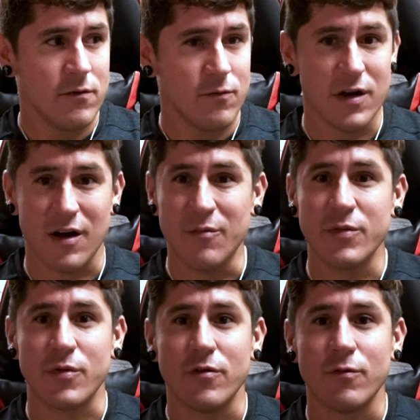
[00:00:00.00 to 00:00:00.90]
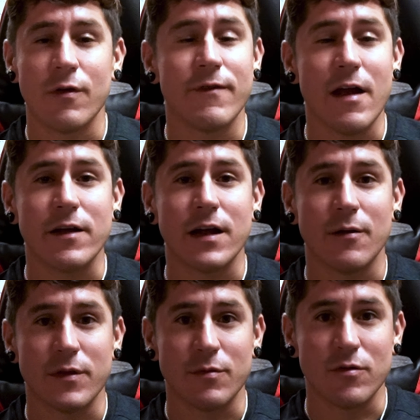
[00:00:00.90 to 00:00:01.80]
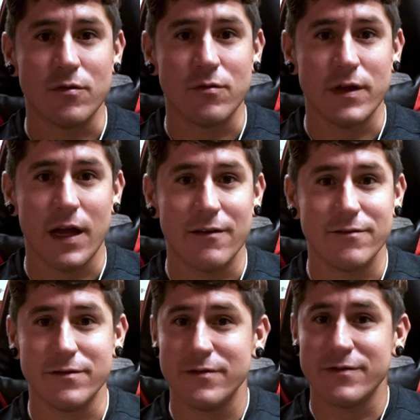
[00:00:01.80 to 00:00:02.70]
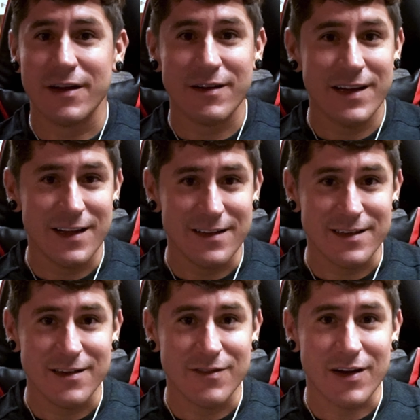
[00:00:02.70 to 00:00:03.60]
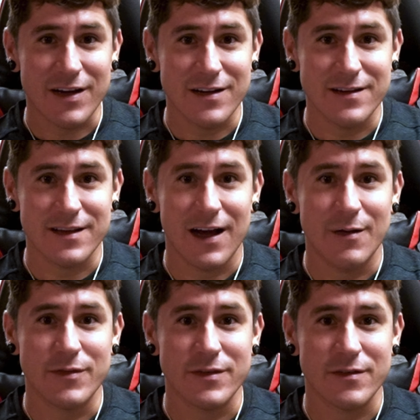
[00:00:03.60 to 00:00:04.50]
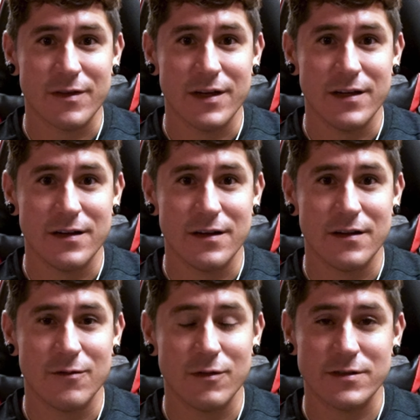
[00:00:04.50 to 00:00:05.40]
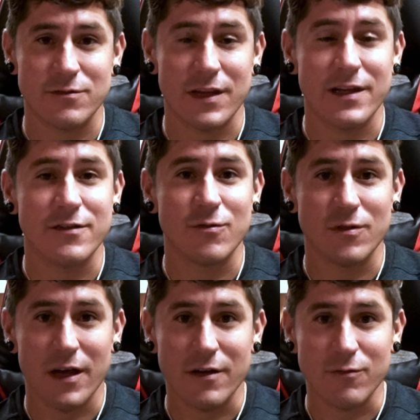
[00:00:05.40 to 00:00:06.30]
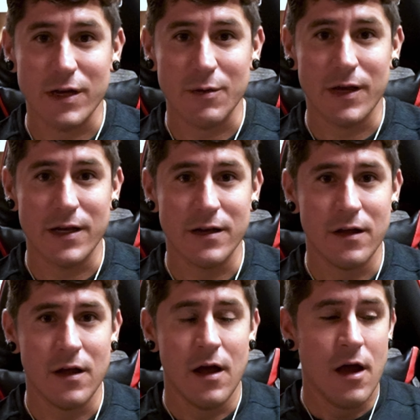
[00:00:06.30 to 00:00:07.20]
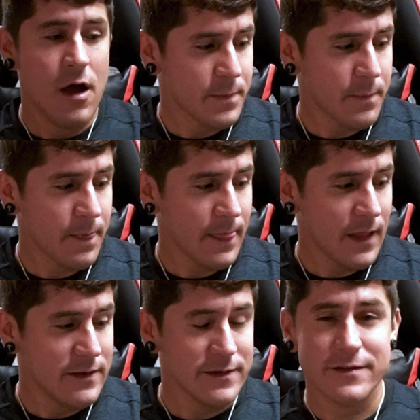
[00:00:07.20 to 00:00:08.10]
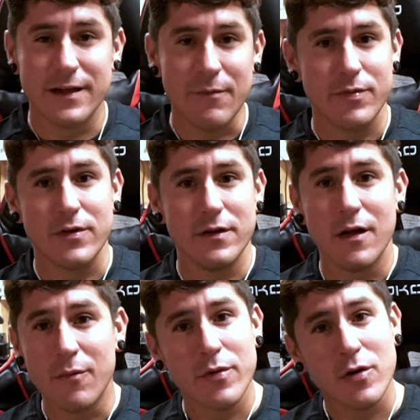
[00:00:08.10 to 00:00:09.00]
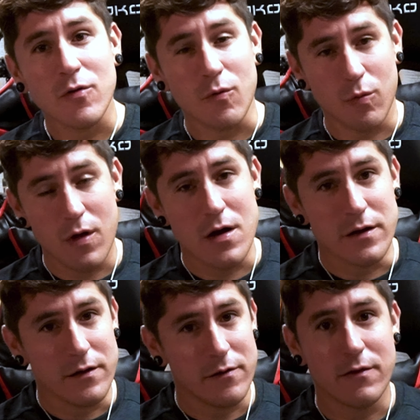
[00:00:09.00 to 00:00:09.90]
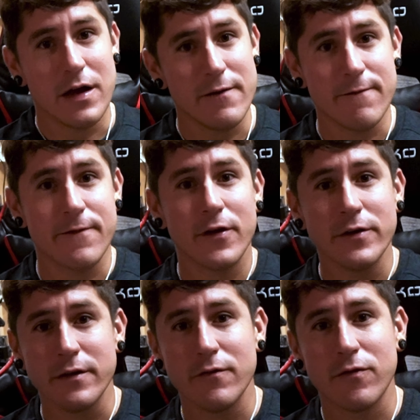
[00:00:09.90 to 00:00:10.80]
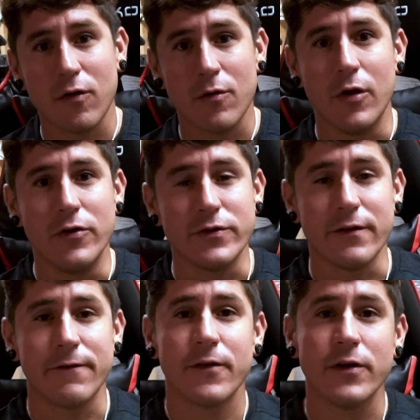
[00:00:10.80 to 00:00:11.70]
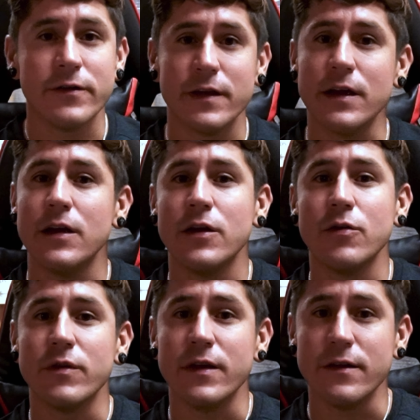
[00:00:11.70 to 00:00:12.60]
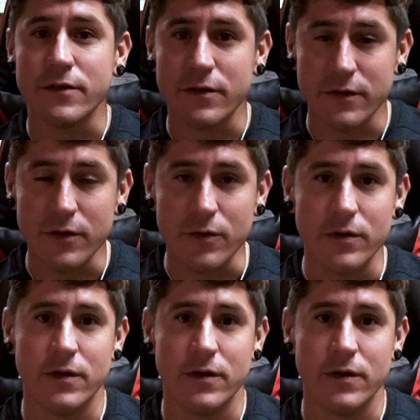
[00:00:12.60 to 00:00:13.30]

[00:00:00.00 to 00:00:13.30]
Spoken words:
We're comfortable. We're very comfortable. We have very easy, very good times, right? Which led to a lot of weak men. Step number 1, right? First and foremost, the first thing you need to do